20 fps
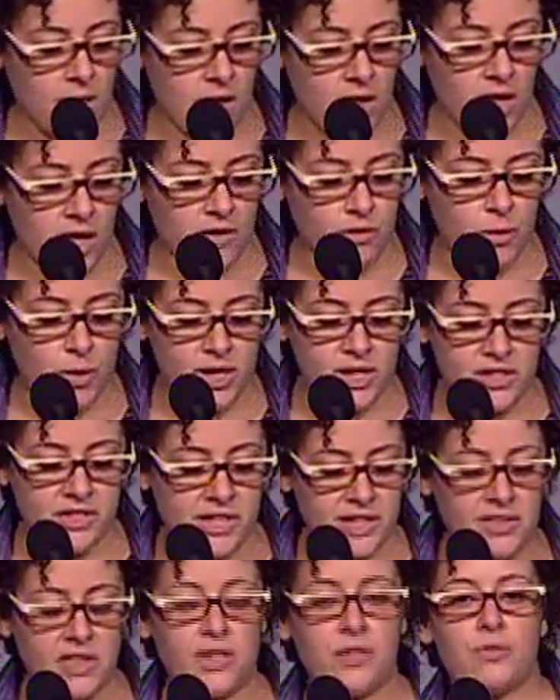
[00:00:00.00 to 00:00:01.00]
If we're going to
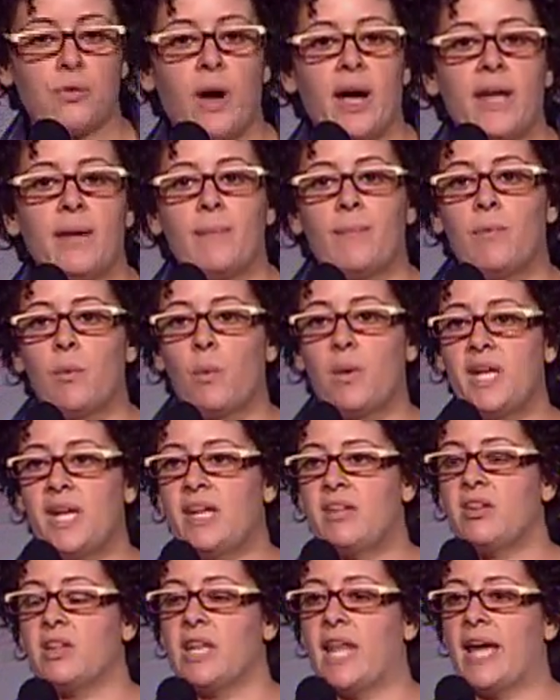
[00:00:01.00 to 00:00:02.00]
set things right, we
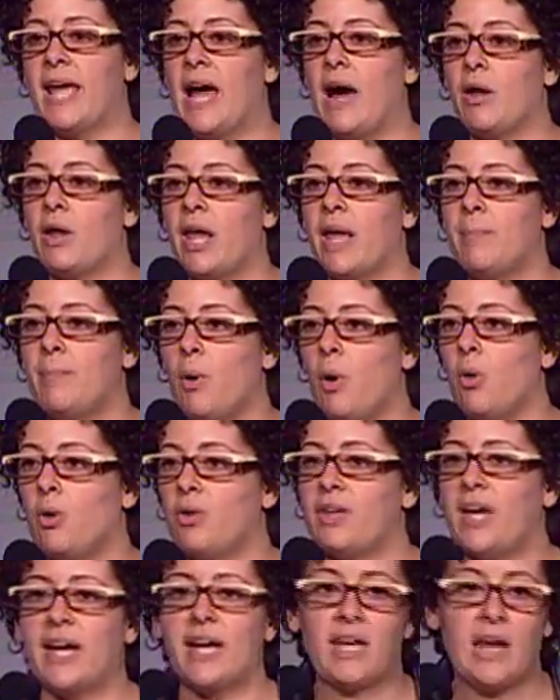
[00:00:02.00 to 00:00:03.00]
need to lay out a
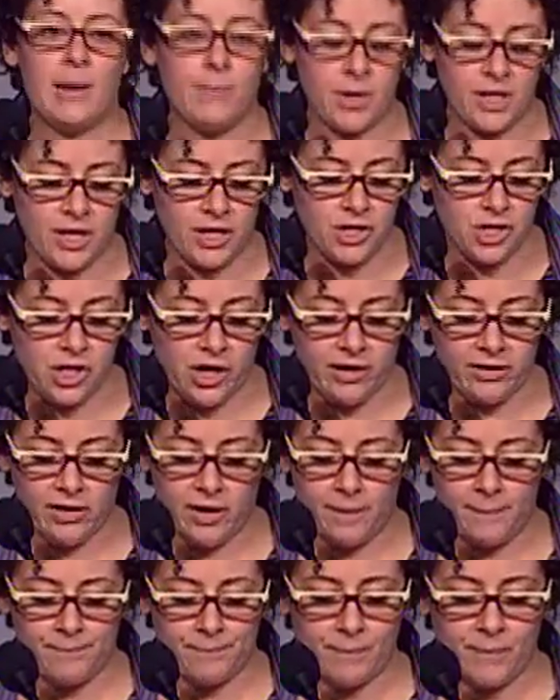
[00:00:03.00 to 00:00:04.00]
bold economic
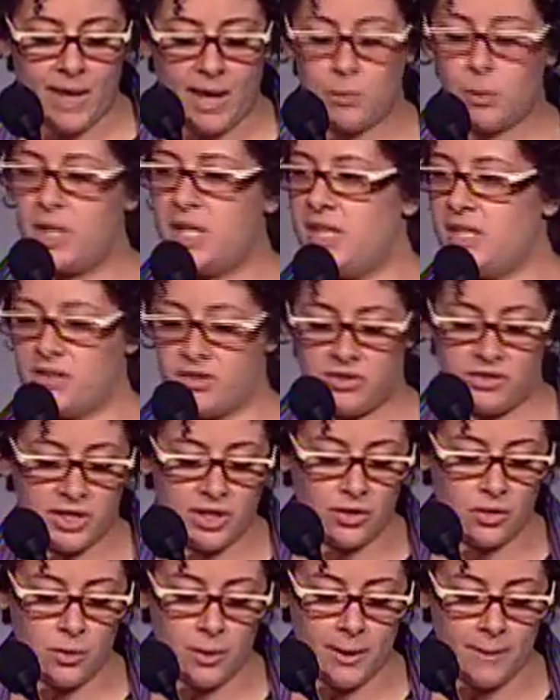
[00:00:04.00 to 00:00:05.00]
agenda, and we need to
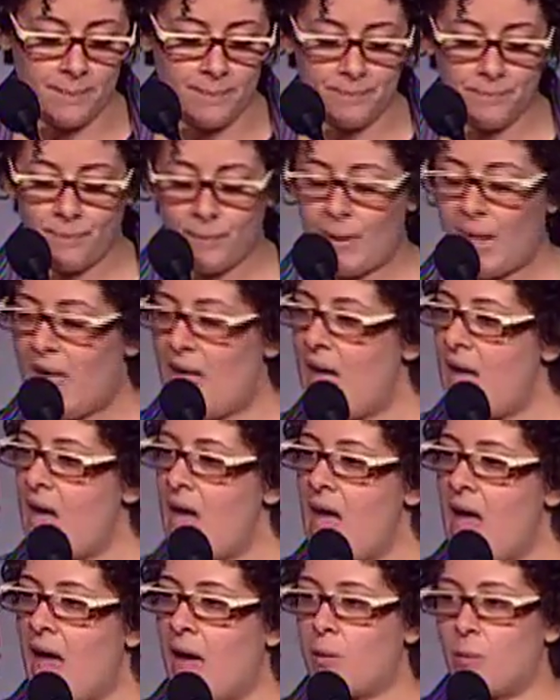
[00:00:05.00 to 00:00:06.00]
stick to it.
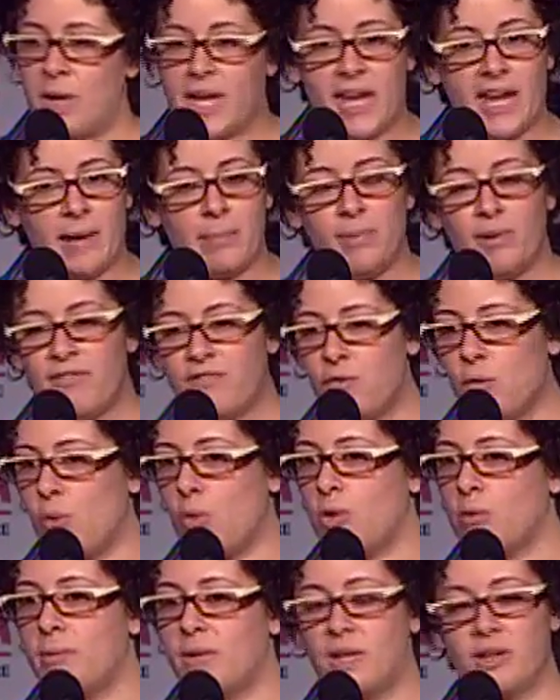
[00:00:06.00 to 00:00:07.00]
And we can't be
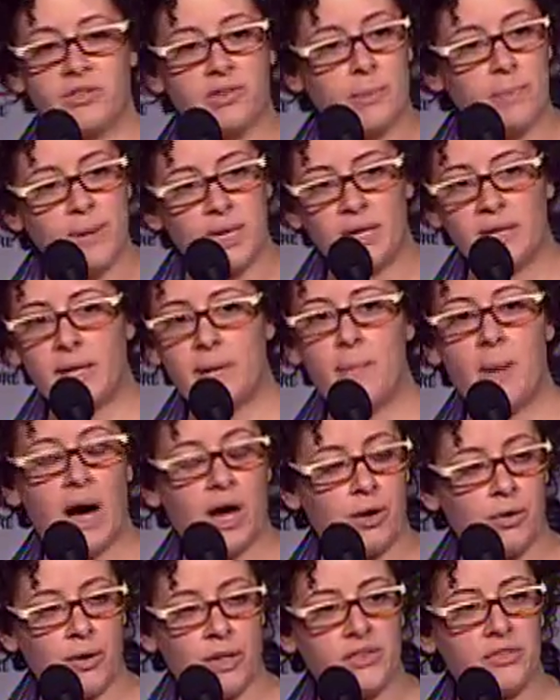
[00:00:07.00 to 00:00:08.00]
fooled, because the piddling
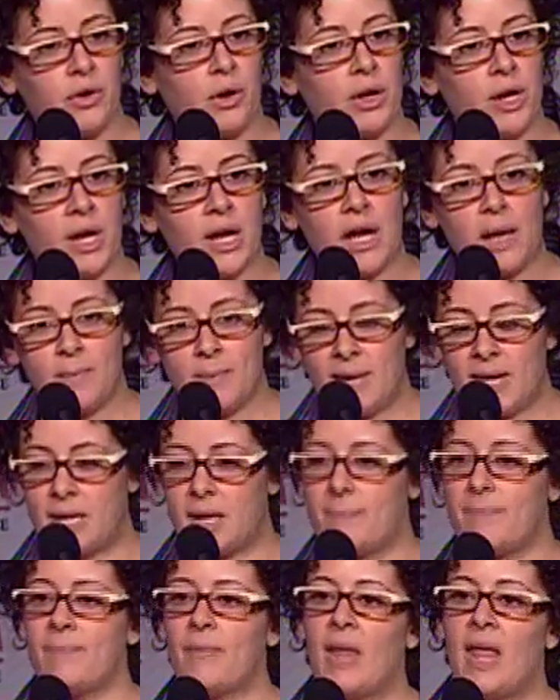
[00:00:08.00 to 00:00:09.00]
moderates are going to come
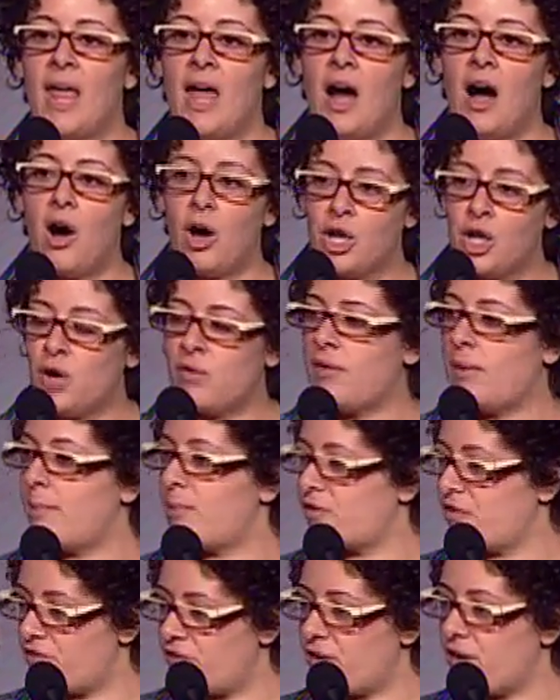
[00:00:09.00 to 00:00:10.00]
in on
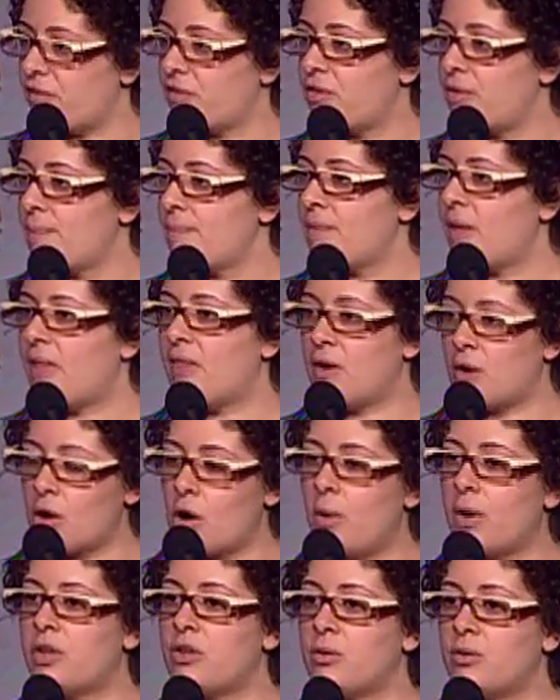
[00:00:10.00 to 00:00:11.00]
November 5th, and they're
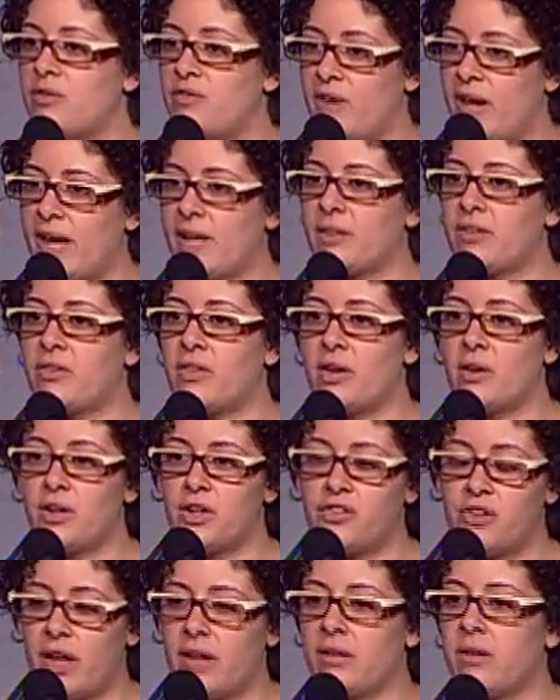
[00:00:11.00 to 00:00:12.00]
going to advance their
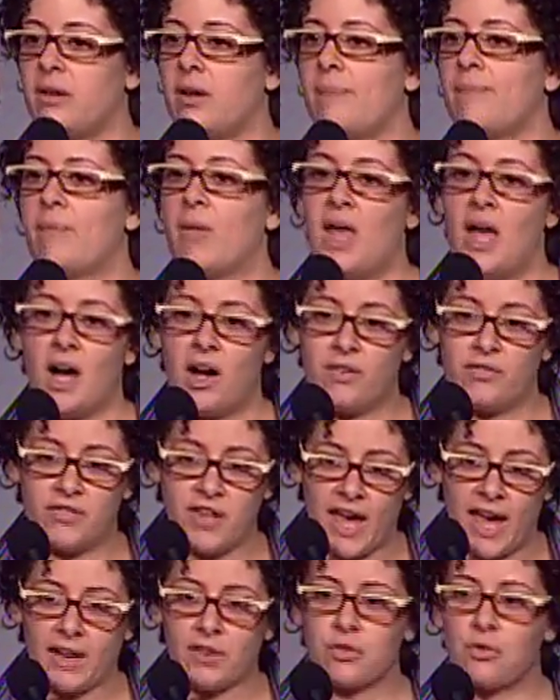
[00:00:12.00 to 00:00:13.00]
agenda of
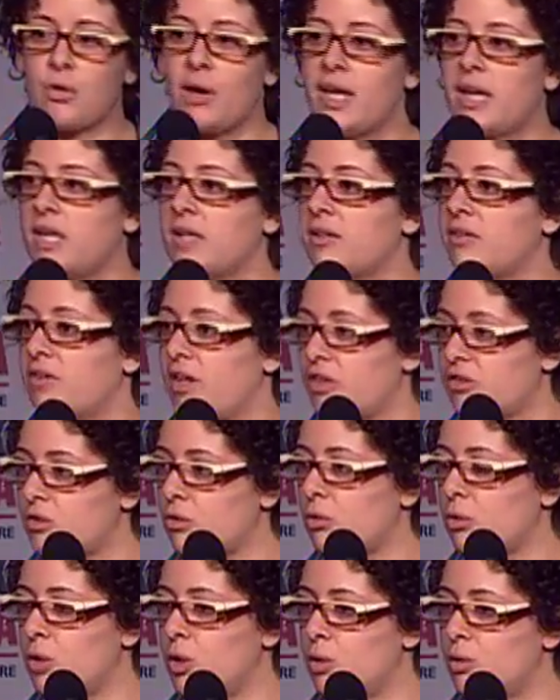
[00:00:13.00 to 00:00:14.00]
tax credits and
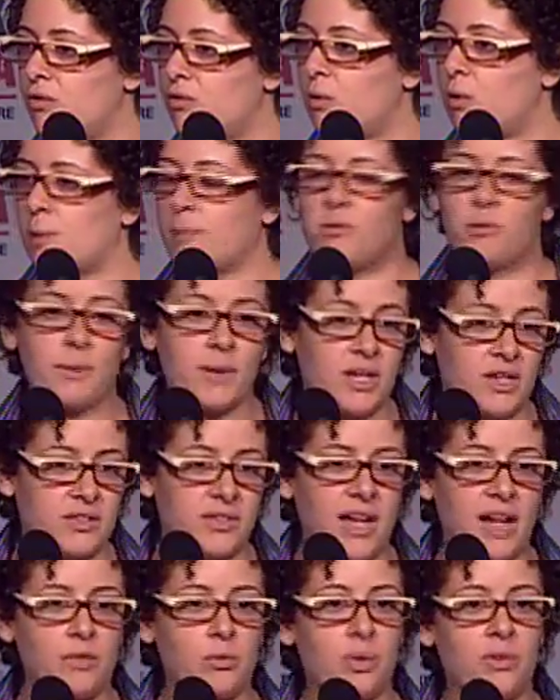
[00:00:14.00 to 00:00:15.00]
school uniforms, because
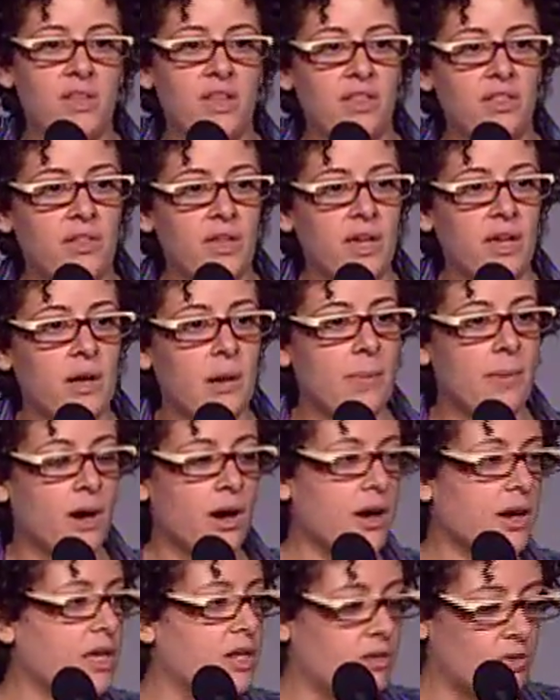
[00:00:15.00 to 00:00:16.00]
that's what they think
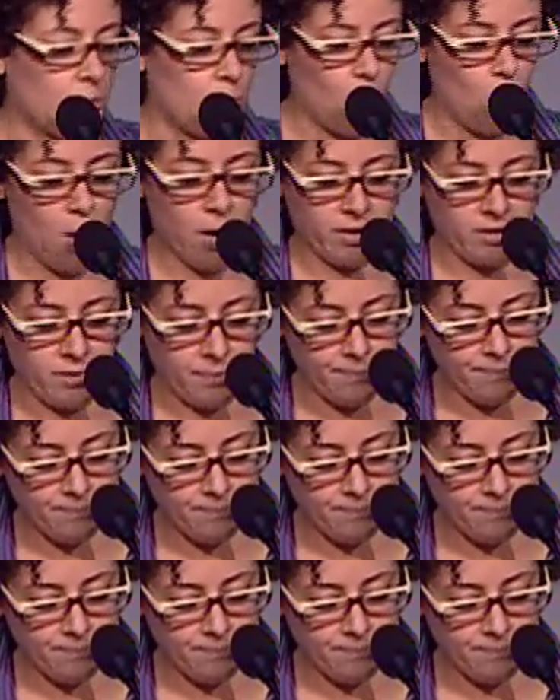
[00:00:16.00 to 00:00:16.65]
Americans want.